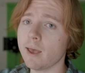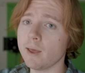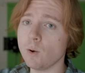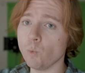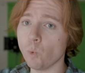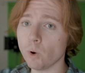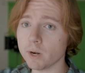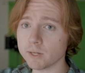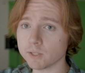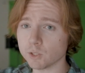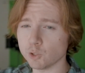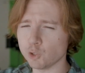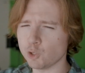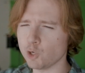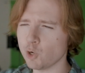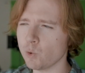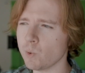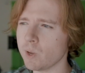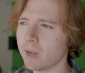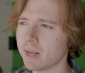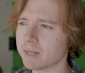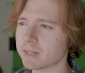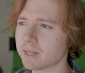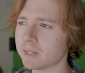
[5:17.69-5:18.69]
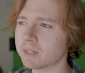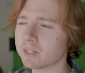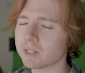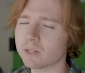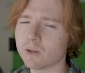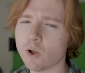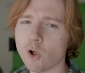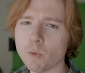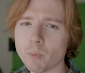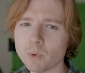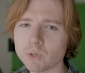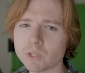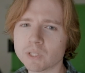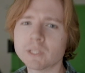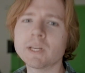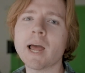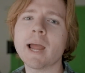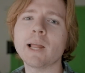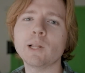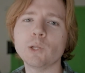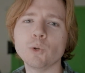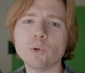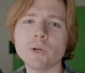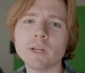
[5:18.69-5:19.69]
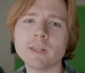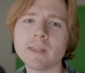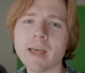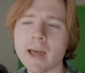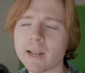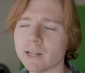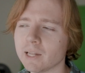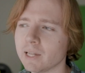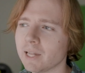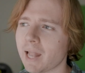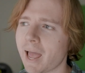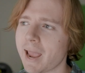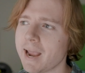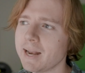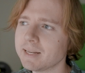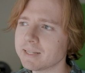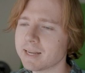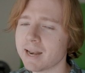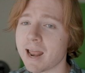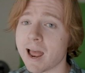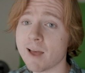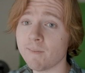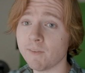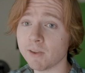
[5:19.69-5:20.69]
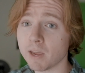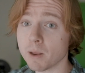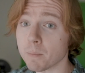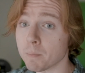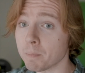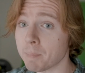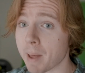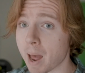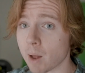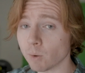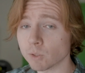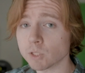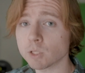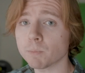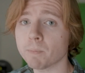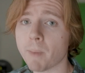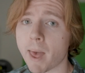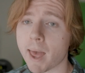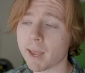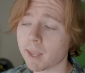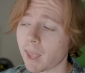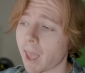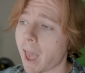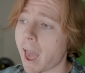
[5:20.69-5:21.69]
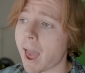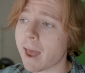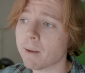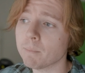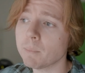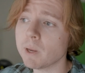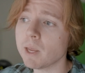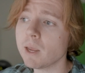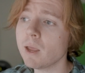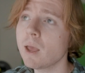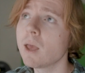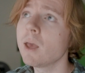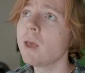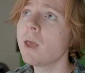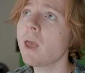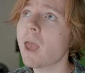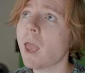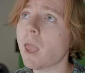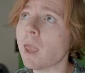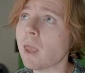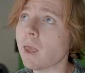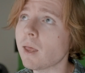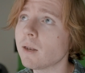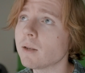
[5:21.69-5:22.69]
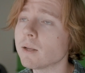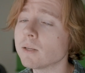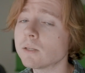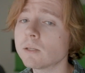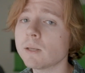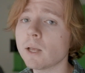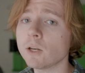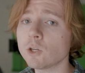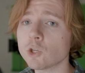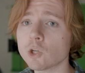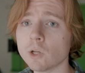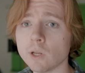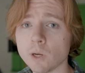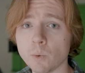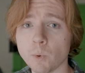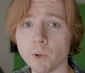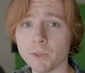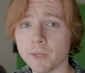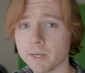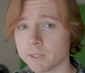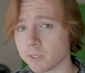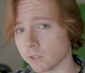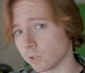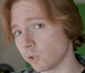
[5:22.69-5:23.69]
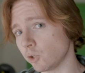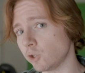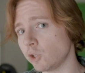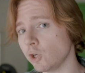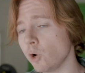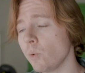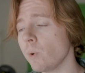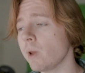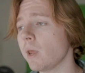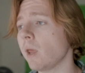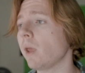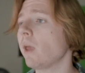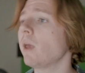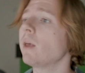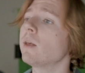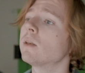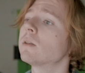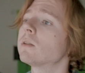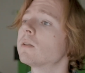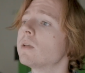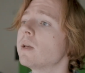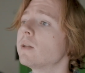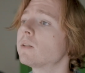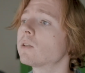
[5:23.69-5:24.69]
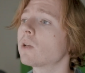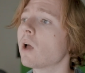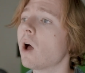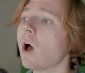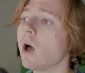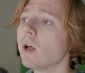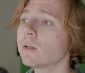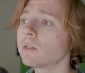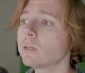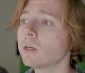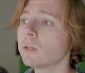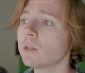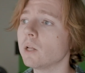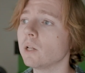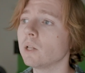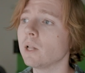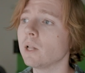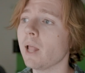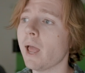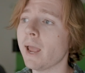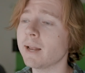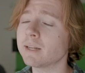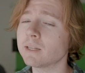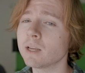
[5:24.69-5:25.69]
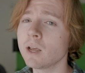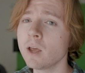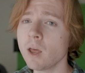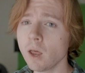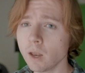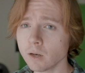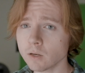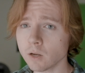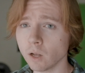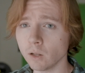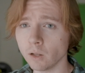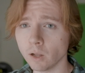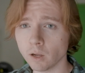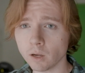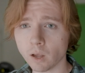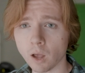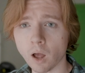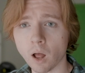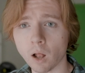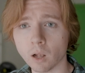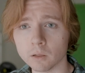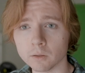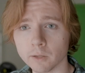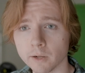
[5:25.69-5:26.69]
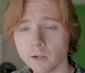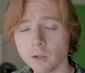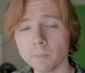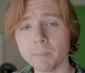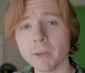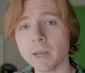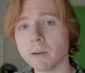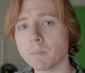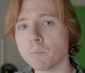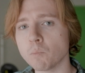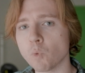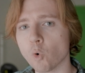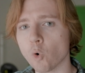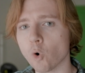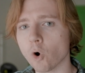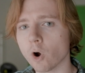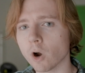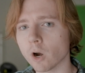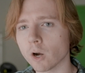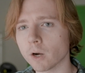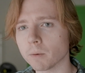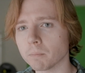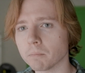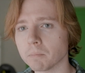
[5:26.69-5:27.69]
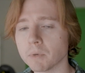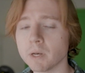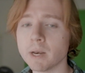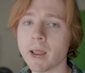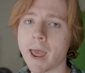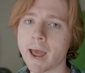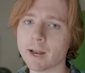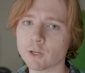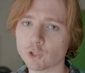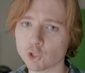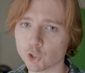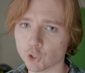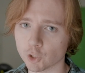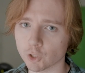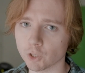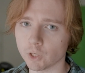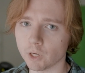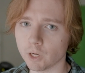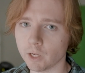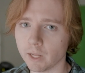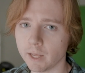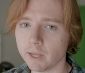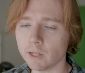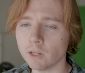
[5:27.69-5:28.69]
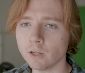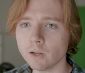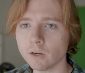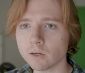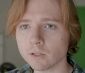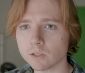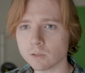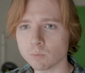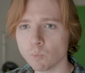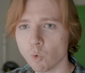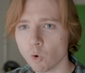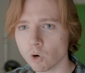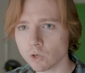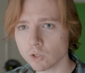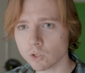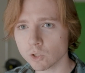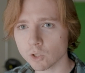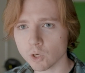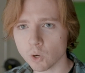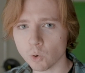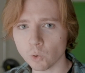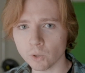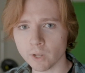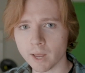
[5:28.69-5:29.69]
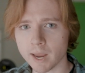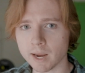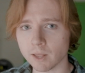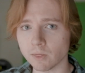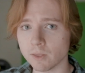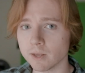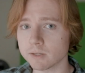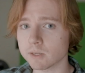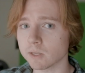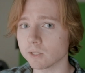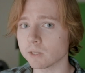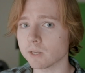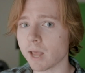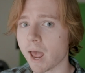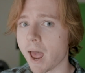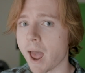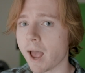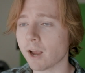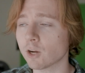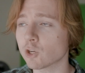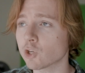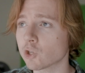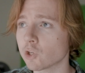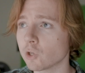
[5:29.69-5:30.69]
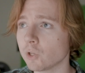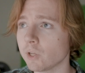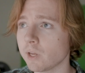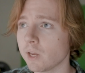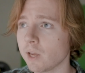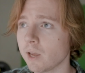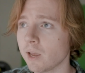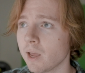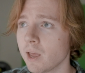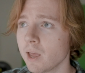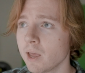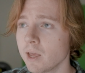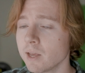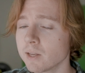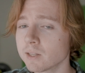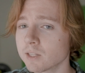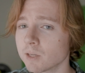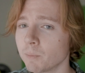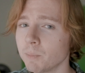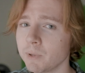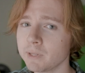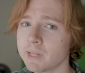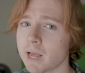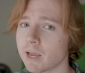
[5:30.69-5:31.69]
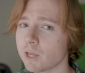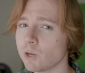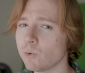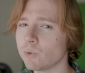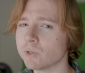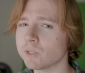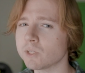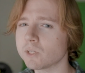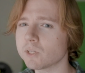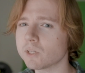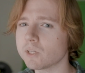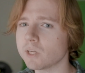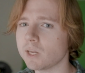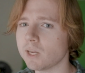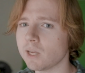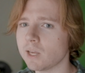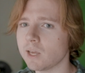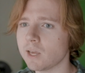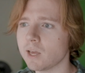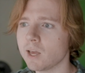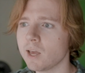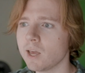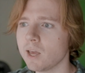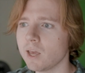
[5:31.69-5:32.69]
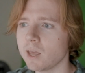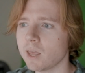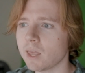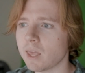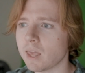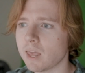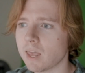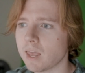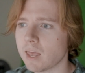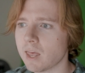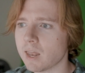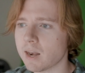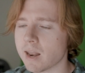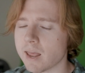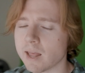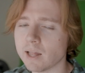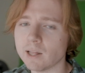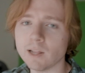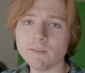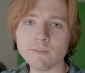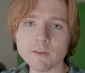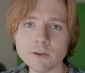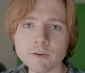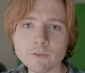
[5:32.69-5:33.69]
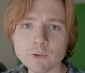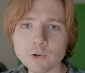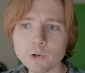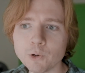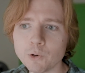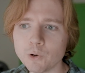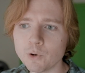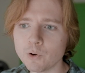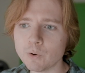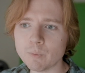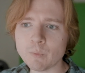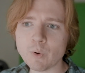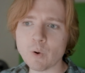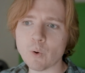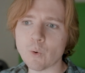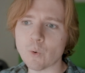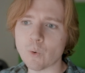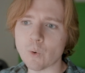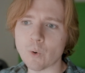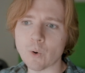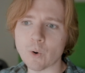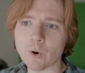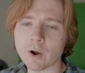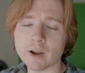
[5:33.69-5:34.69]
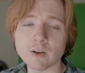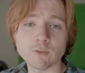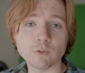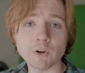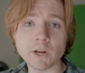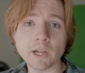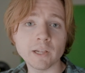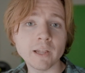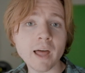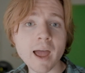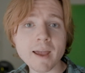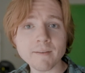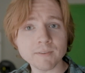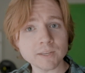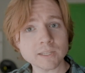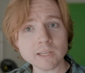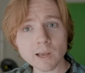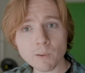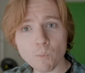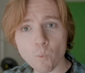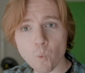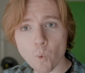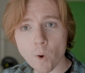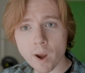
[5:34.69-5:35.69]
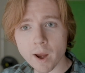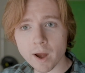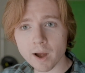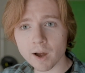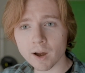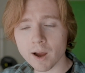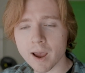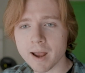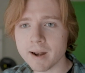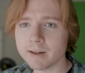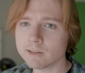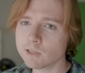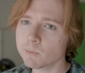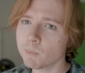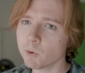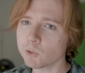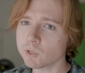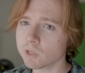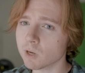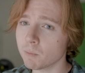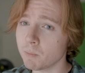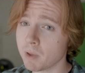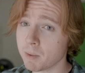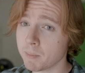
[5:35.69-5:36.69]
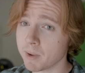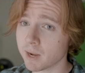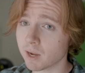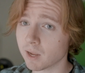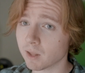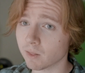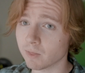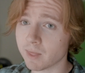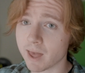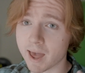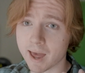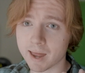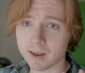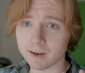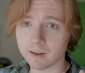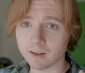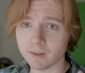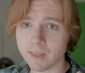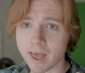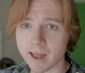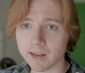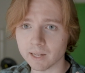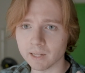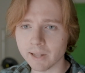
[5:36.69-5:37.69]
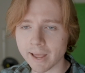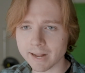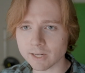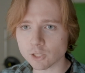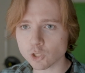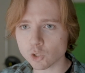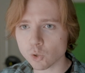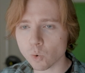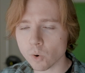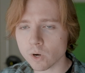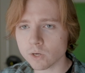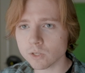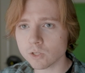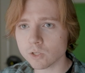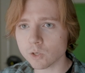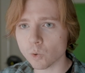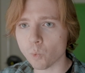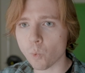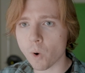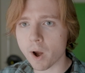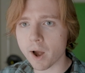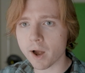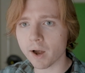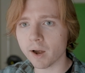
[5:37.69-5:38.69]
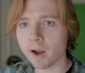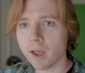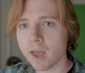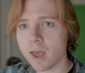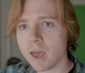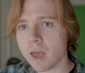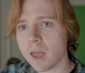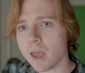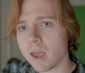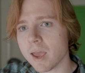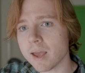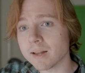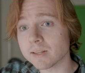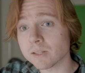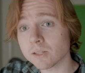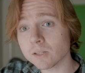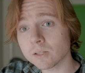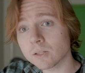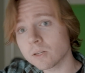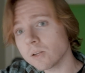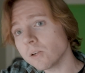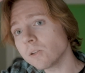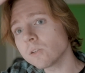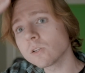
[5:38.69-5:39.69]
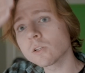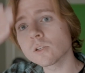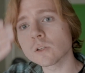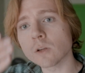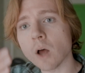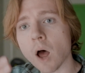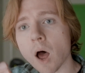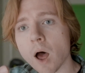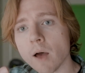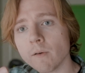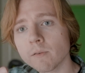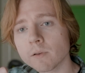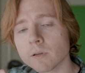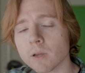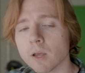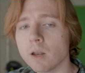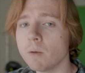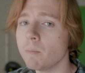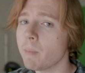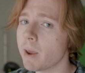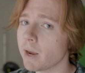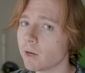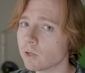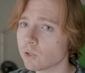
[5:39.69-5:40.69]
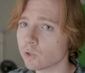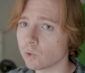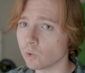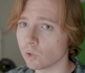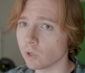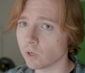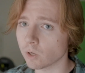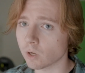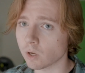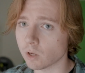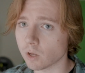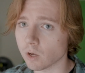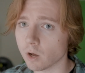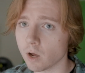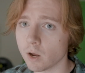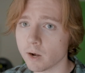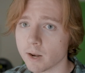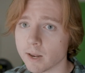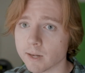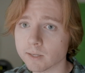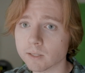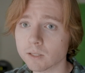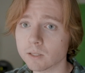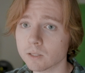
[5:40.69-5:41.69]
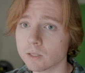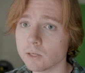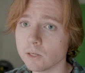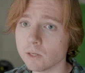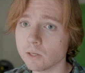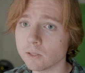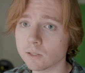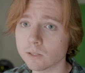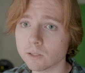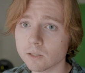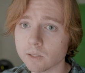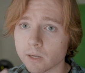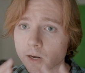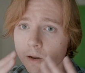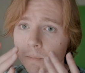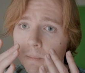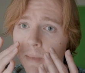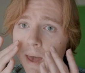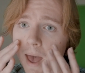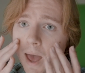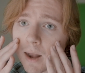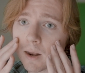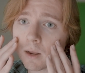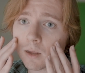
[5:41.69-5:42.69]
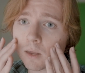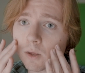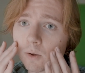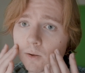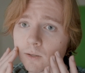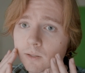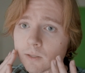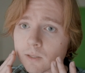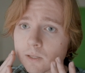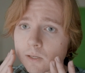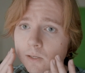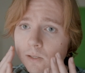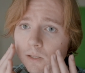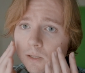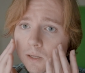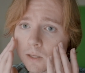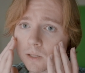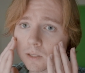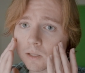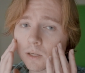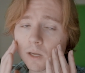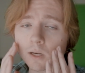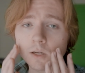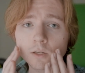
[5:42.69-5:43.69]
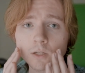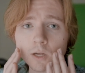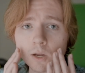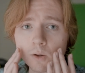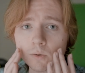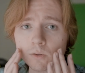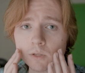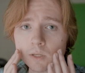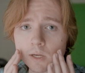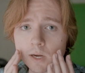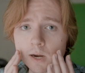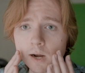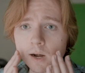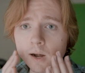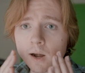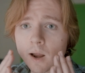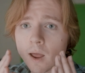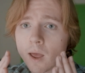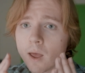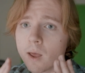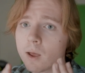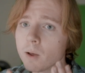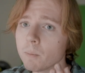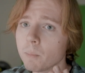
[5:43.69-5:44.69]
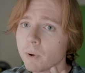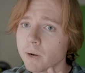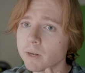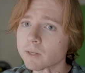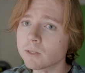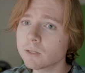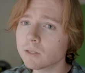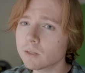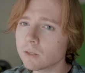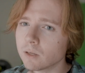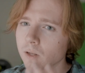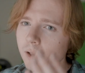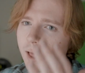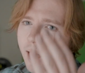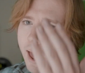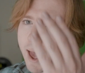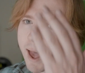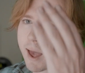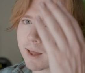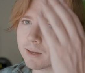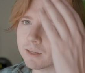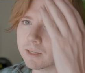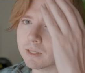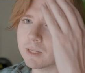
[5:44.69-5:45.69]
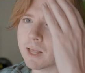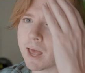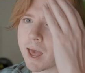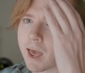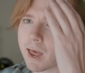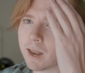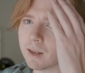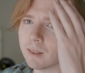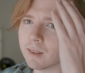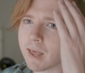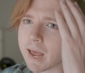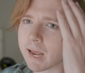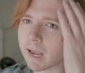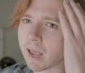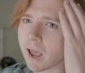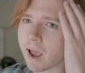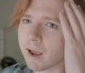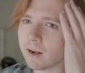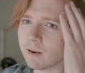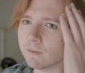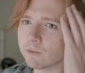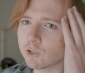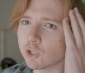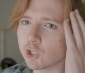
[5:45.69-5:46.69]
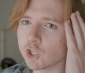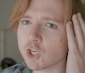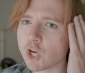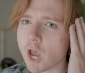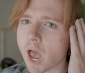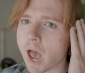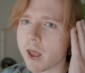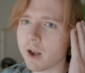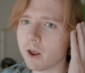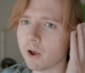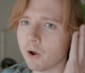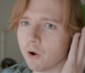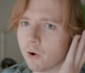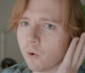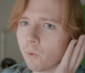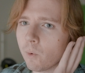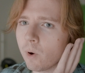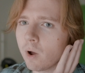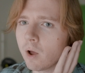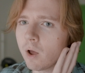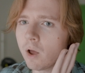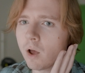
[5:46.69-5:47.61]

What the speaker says: And what it's doing is it's almost diluting that light and having it bounce back at me. And essentially what this is doing is it's causing the light to look a little bit more natural. It looks more so like this is actually something that you would see in a living room or in real life somewhere. And it's supposed to mimic that light source to where it's still soft and makes you look good, and it's still cinematic. You can still see the skin tones here, but it still adds that kind of shadow